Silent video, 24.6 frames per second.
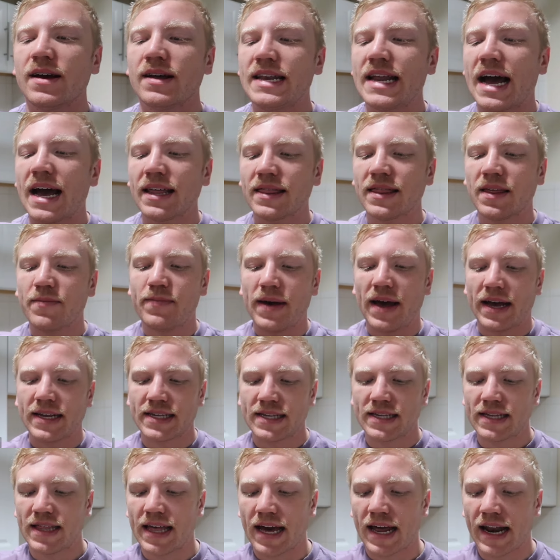Not the
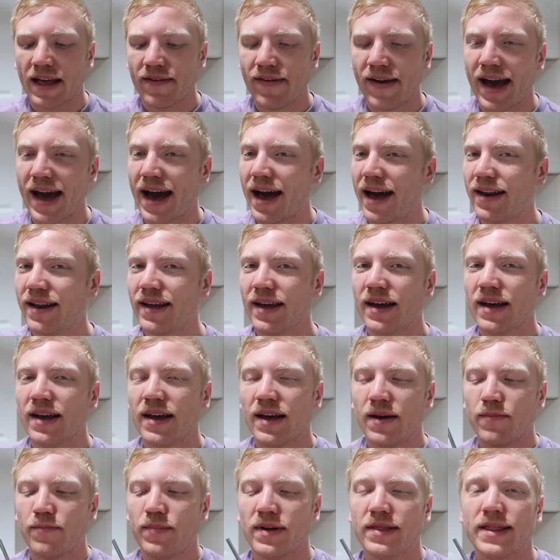best that I've had.
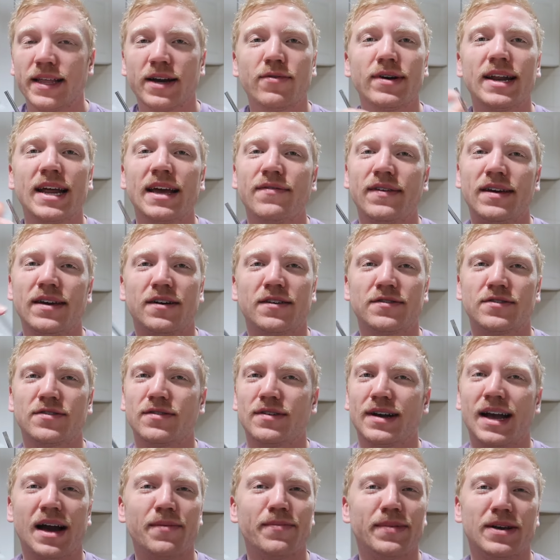But liquid IV
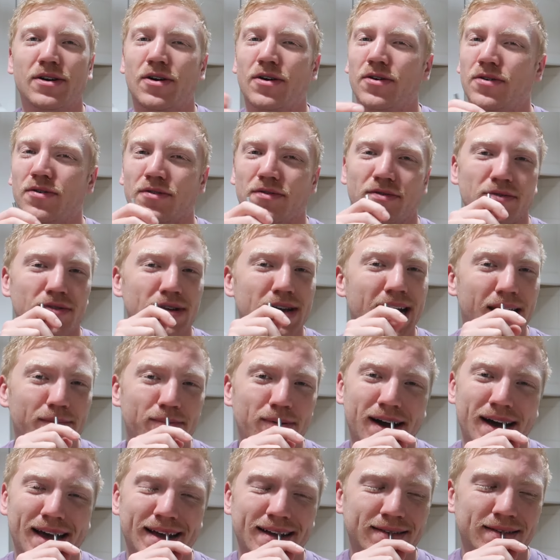also, it gotta be cold. You gotta
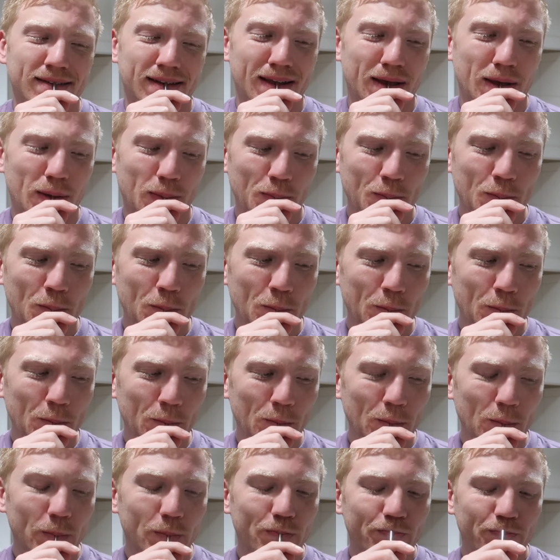put ice in it.
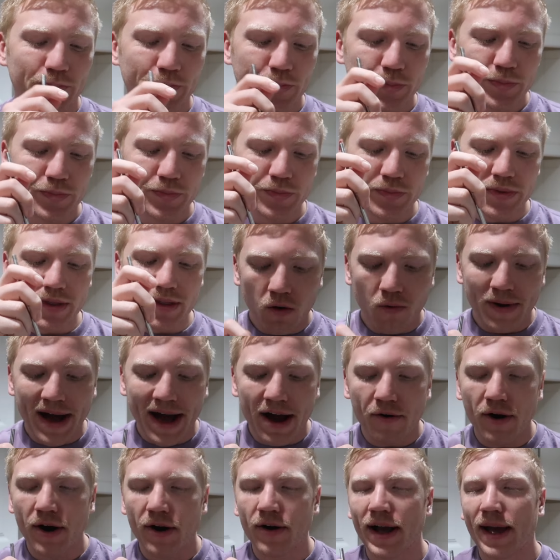
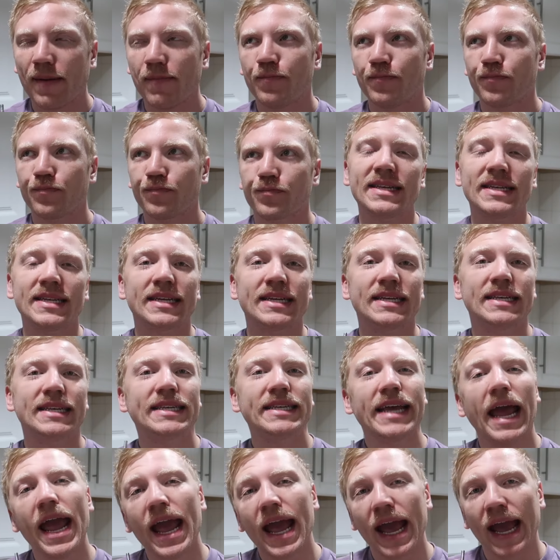Wow, okay.
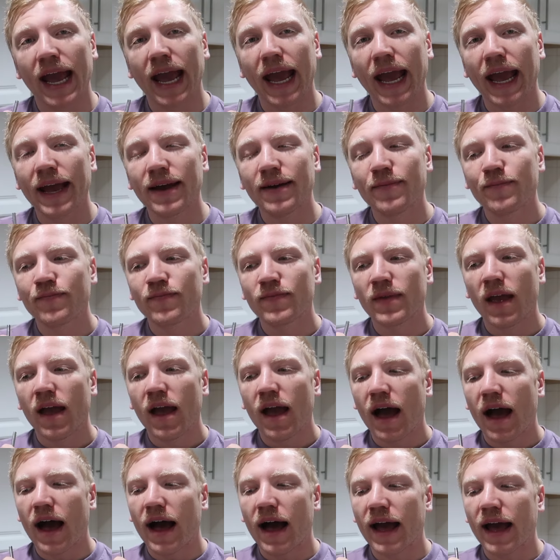Today,
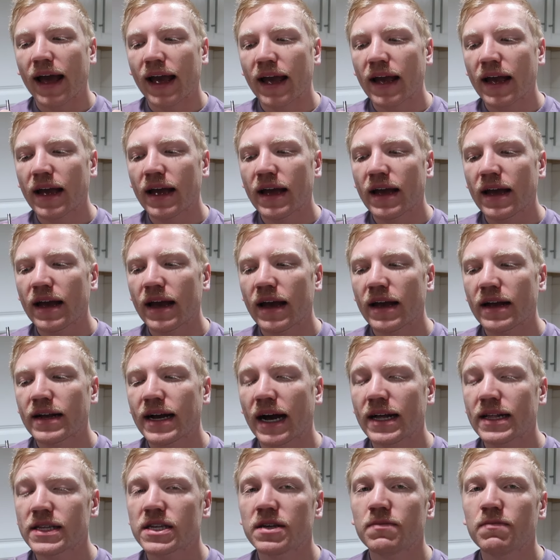I
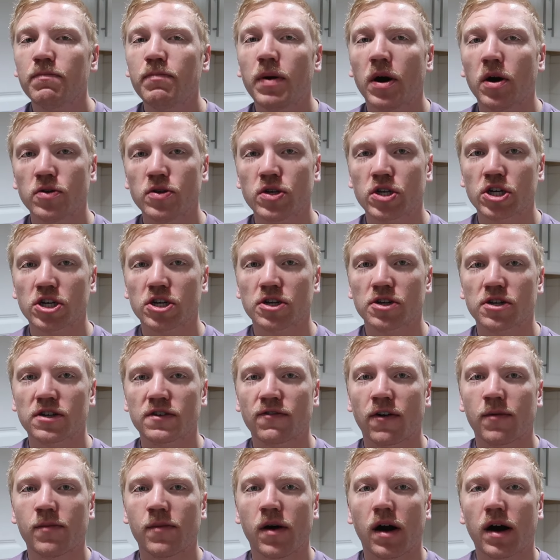got some posters
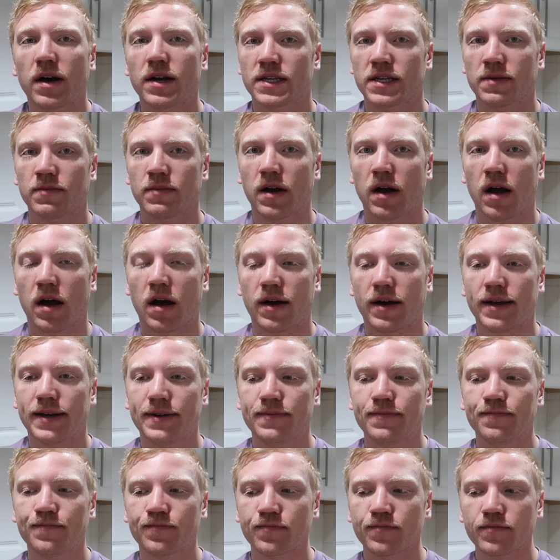from
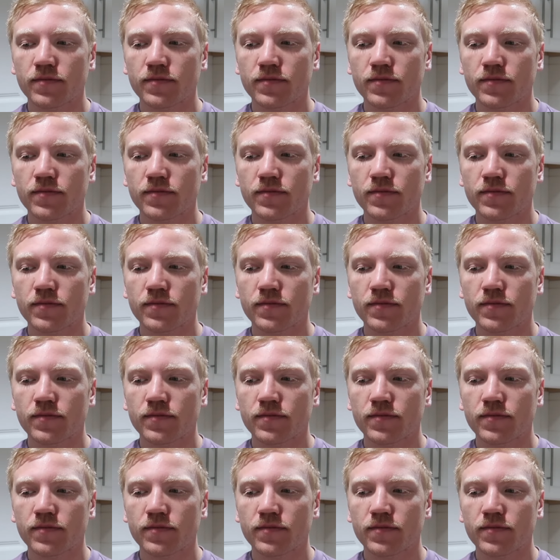AwesomeCon